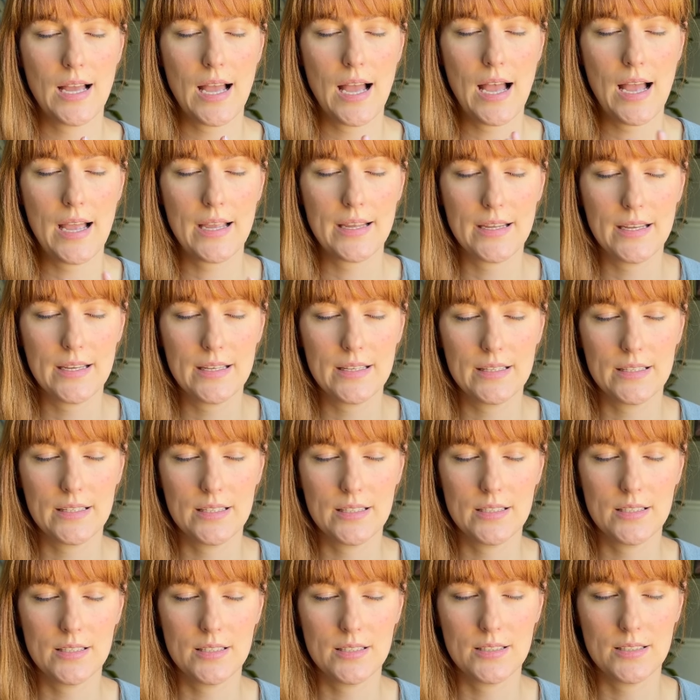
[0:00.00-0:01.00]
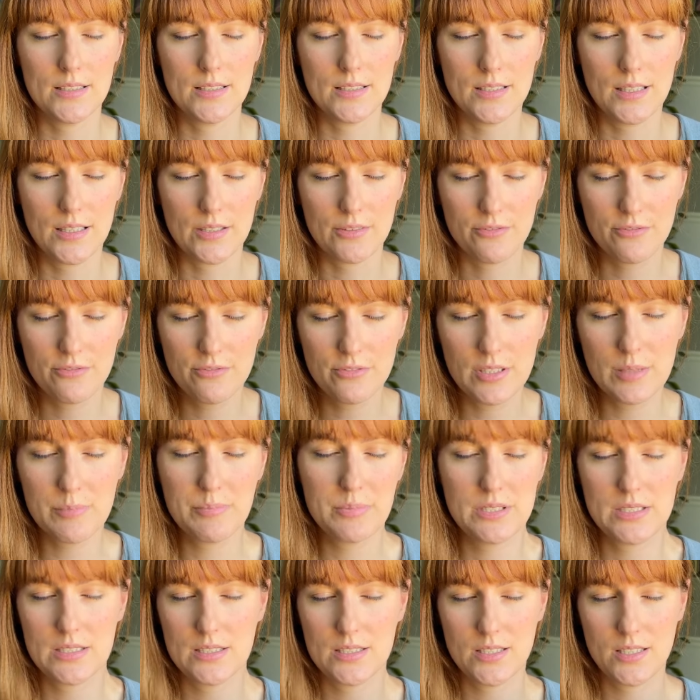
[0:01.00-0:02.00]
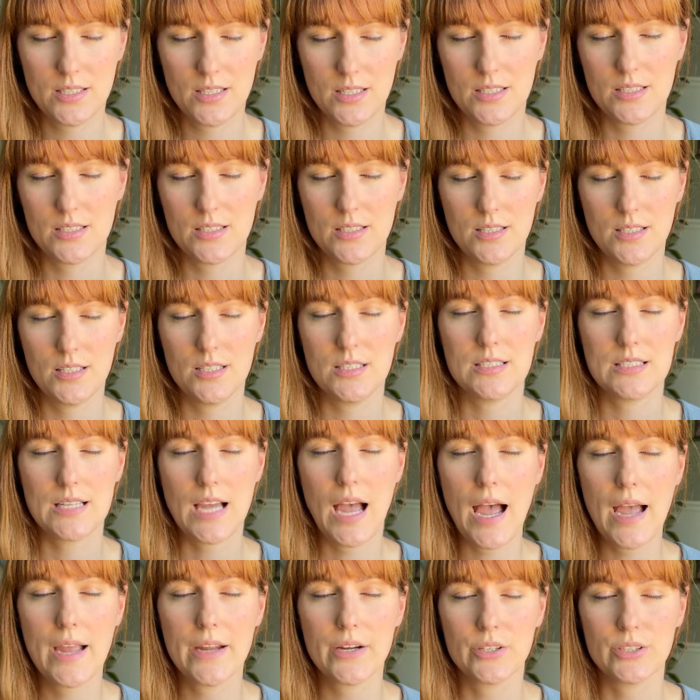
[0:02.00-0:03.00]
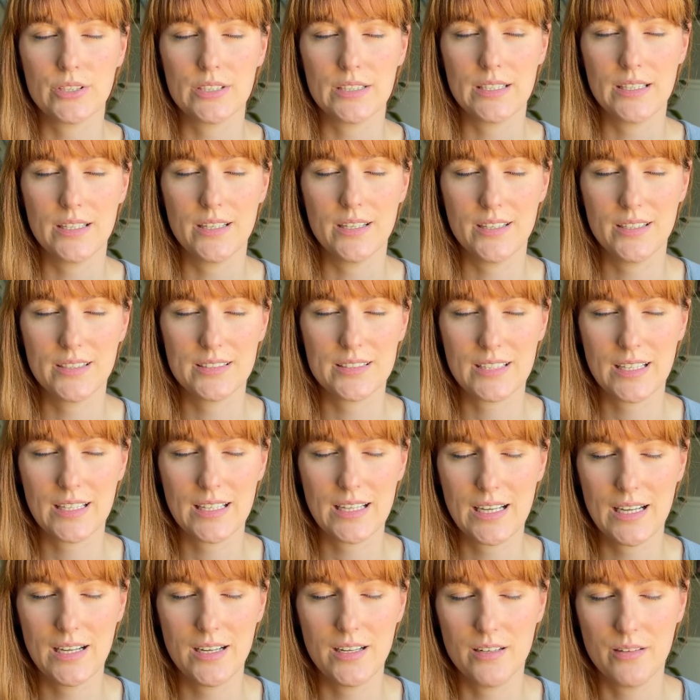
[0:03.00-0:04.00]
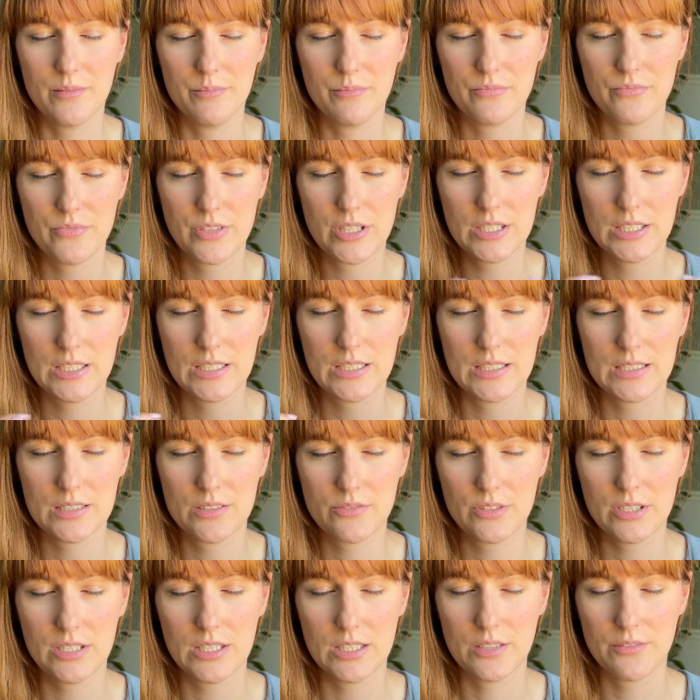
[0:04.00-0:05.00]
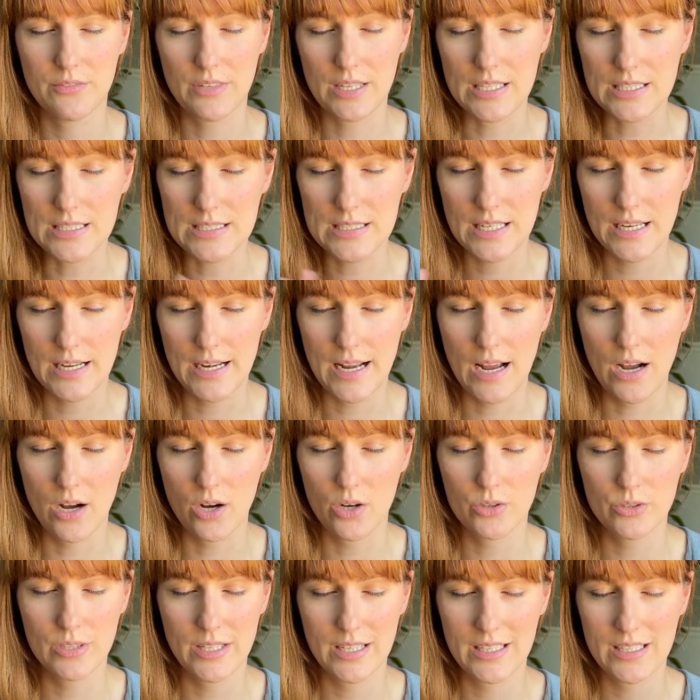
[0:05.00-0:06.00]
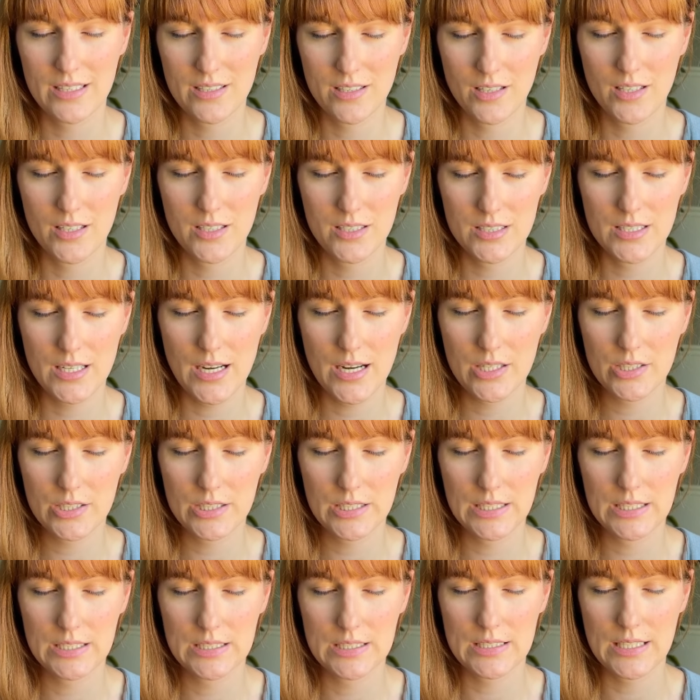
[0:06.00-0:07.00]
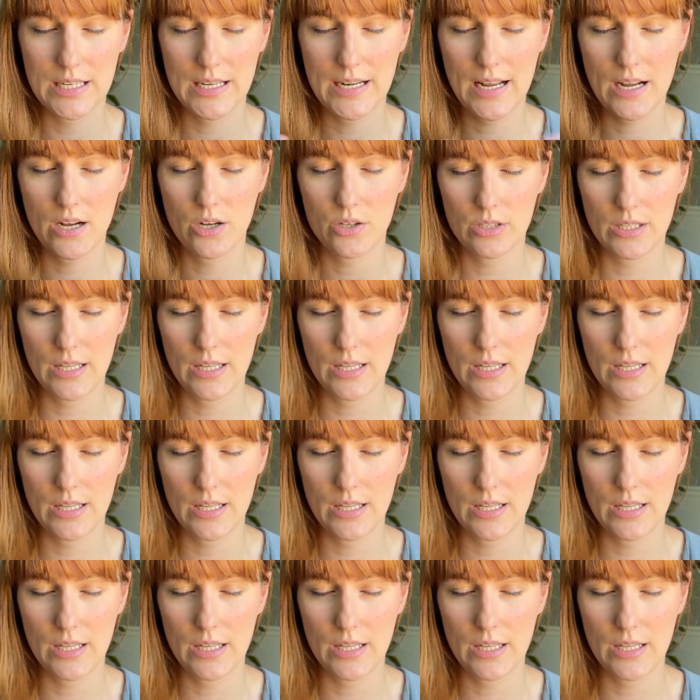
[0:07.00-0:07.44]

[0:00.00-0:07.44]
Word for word: I it, it, like flipped it entirely. It's like um, feeling this feeling of inside out, like entirely inside out.